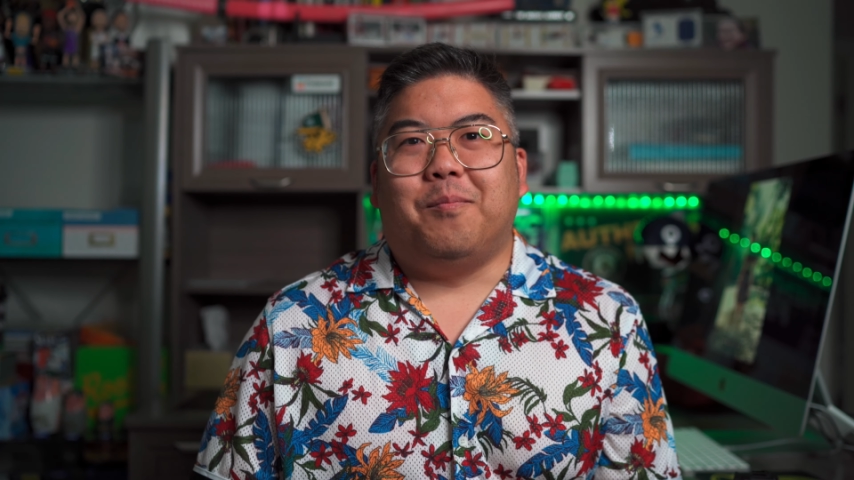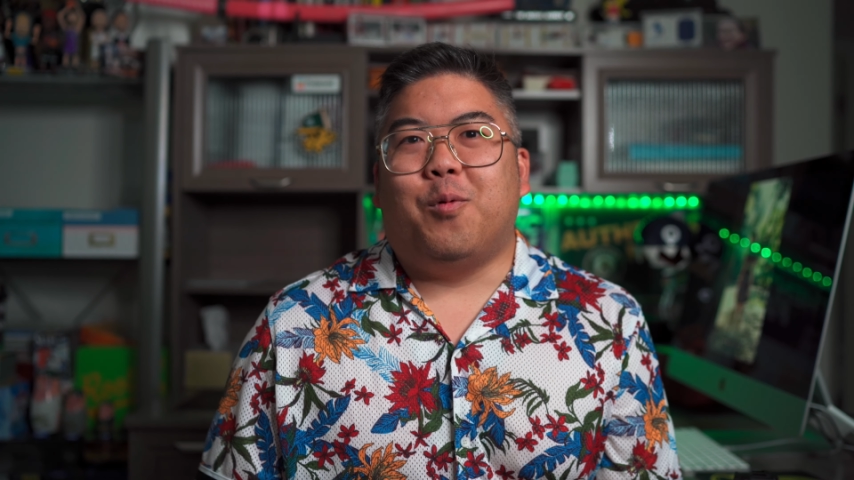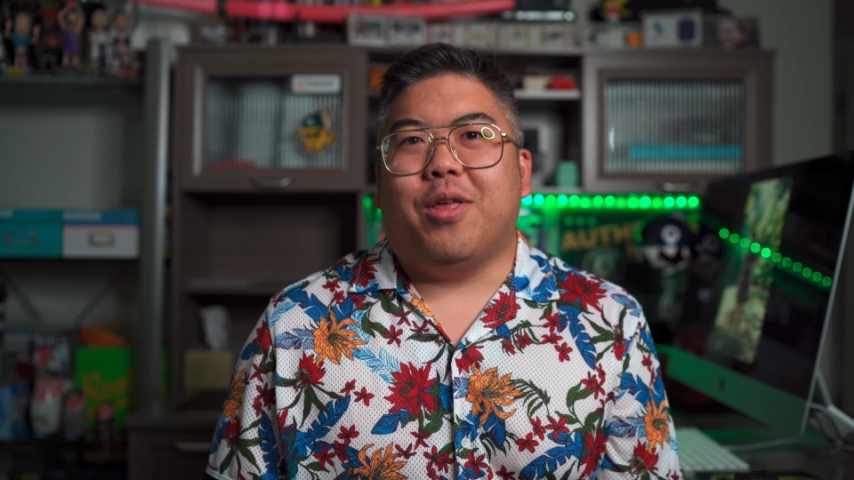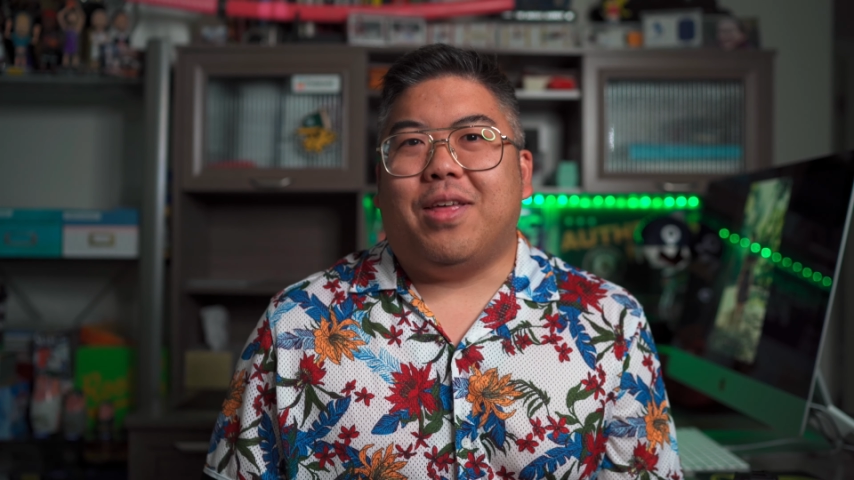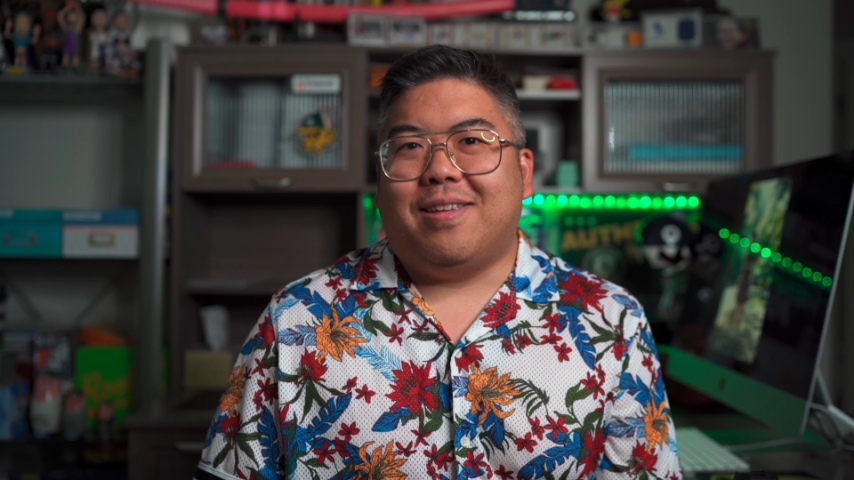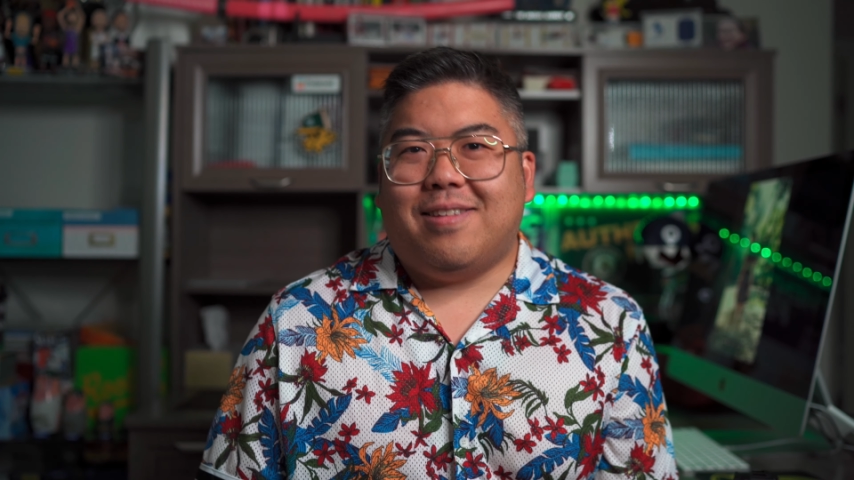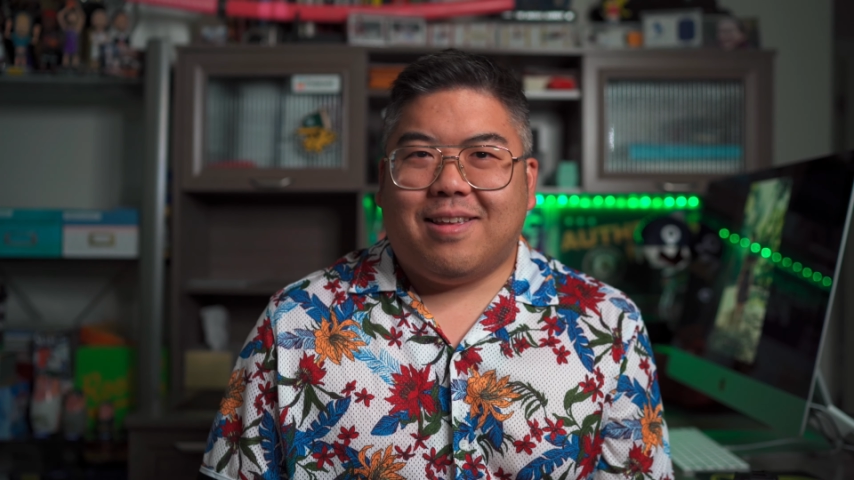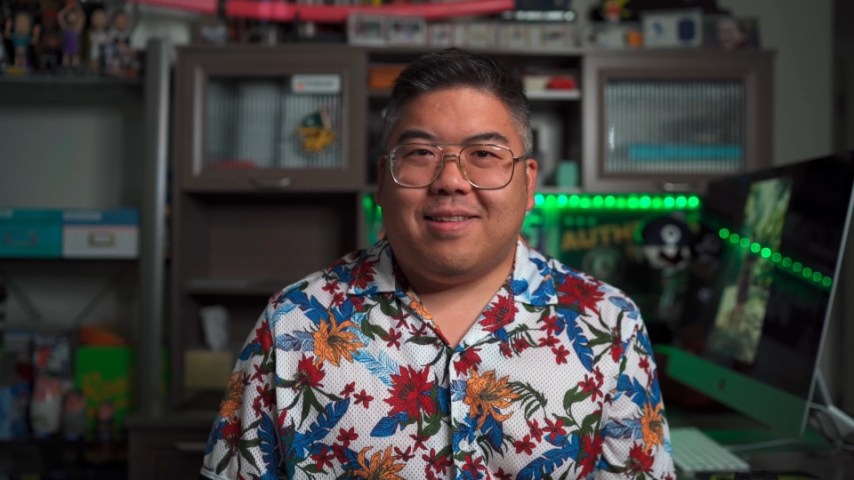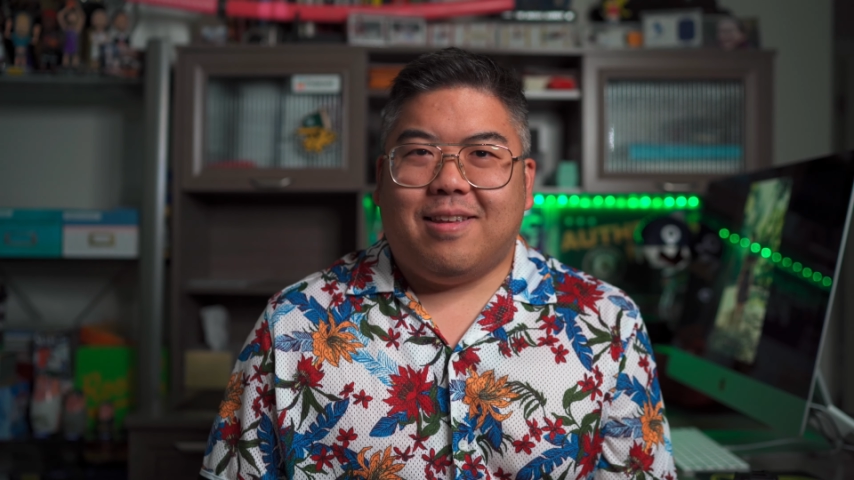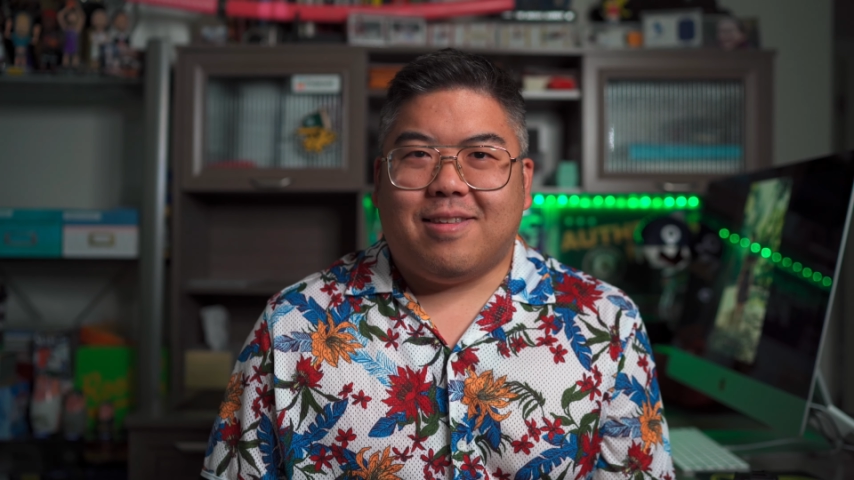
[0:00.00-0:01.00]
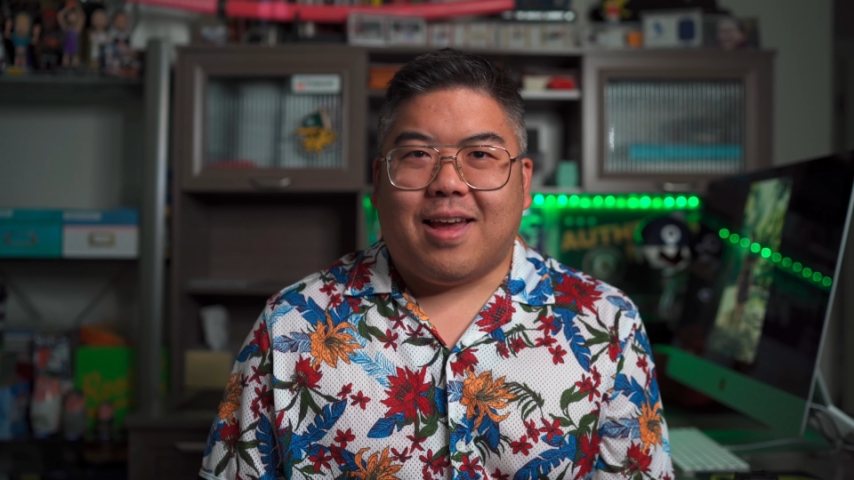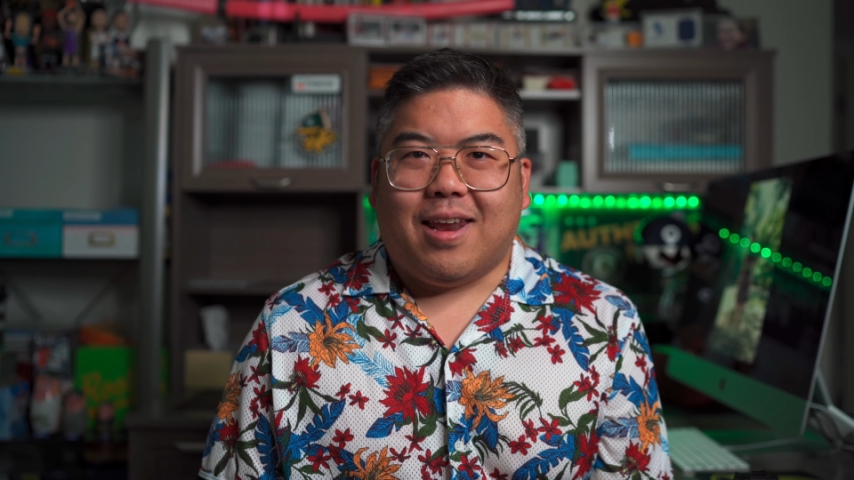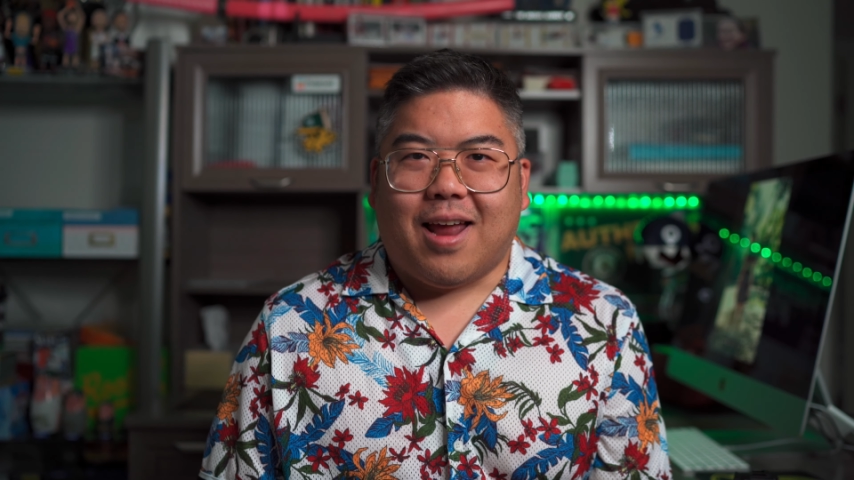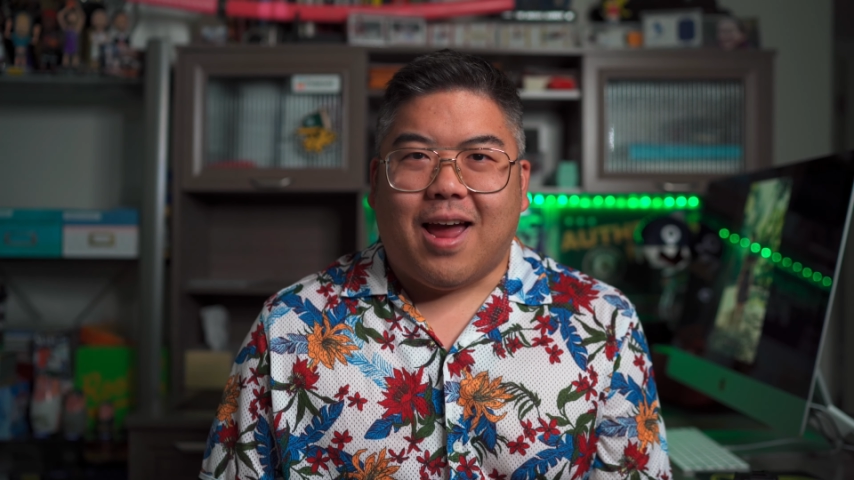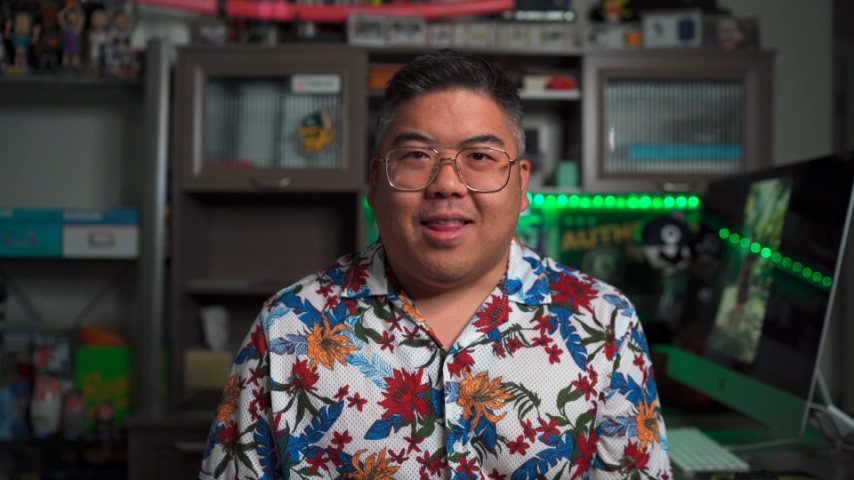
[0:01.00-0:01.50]
with a
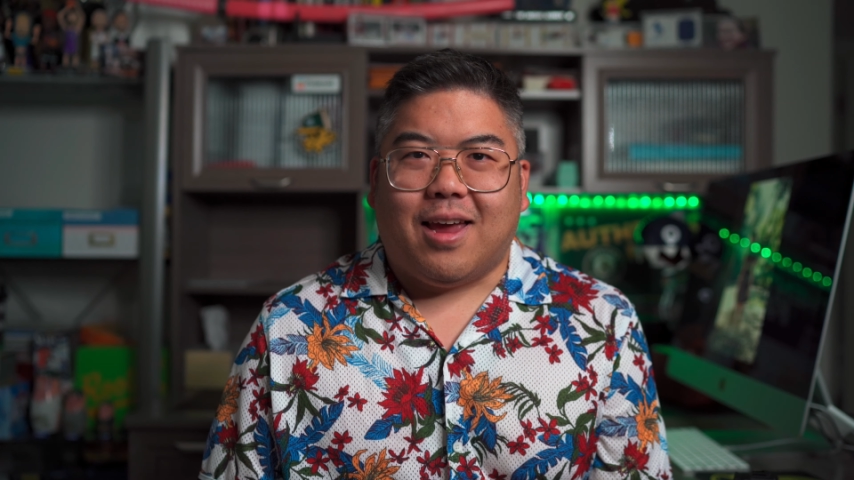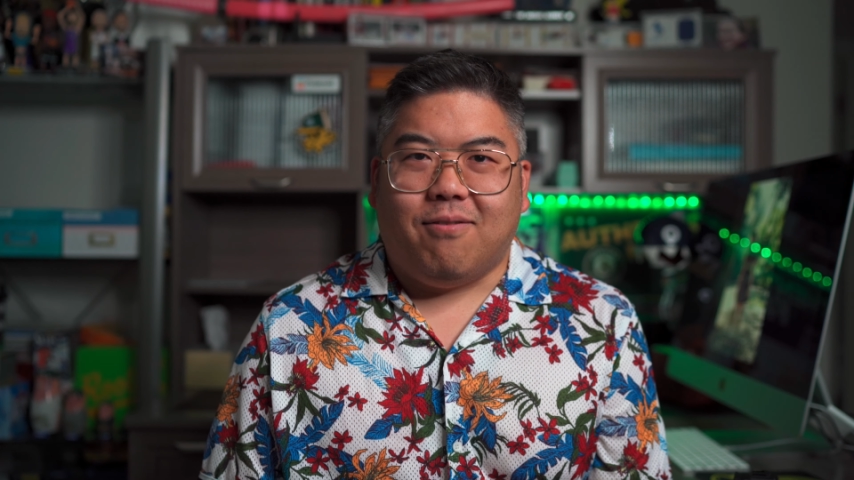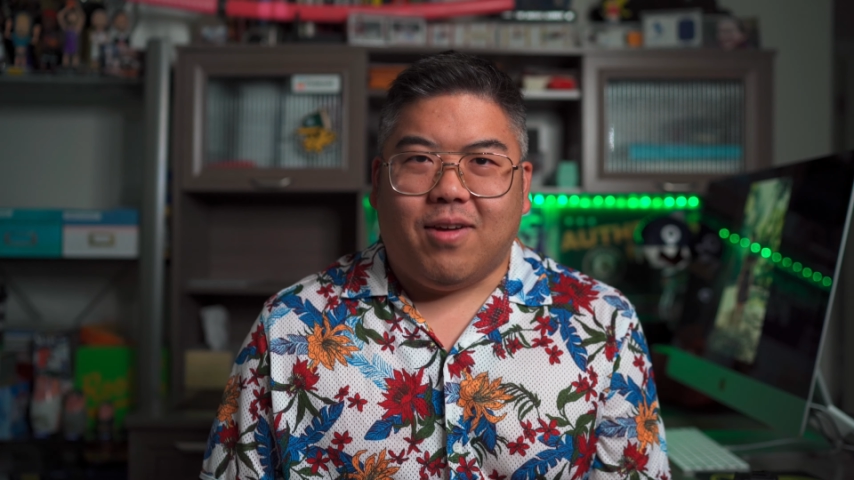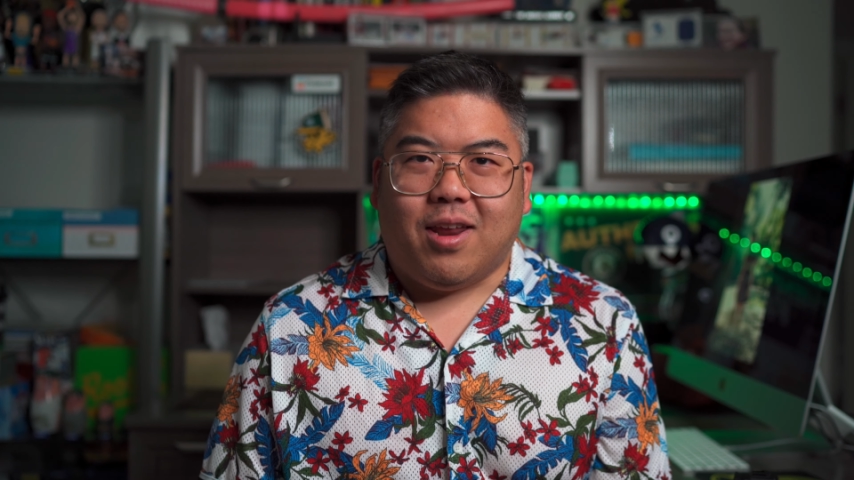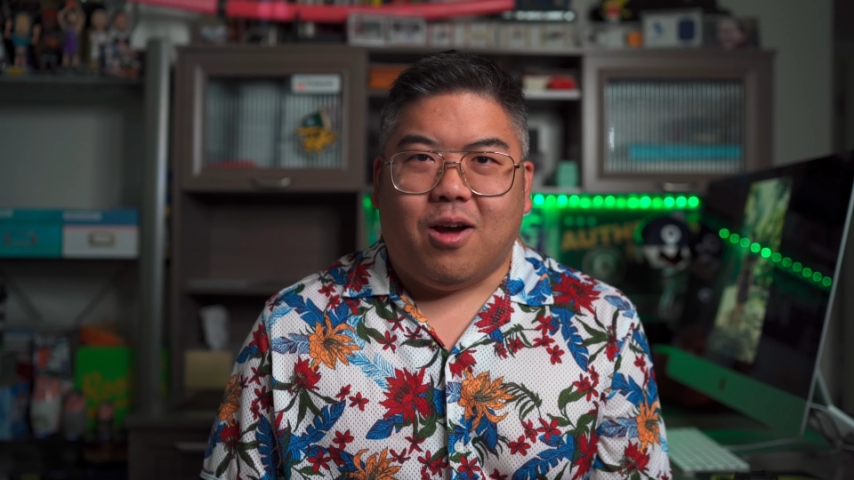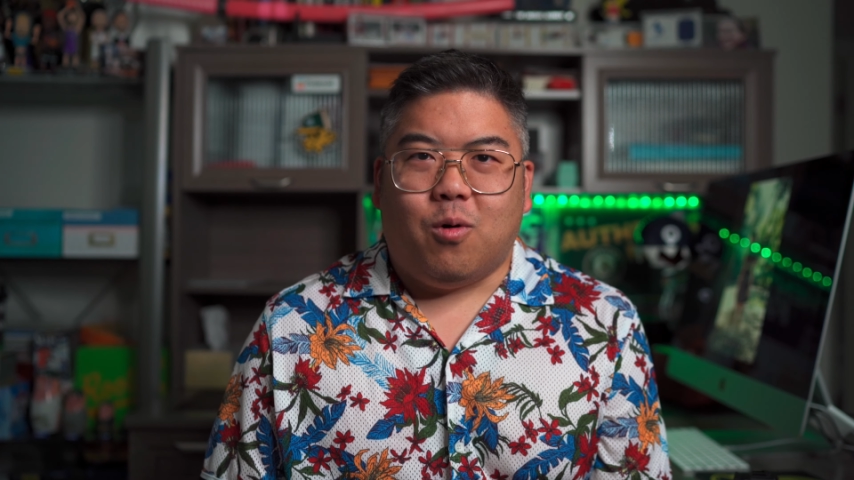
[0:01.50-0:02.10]
60-second highlight video,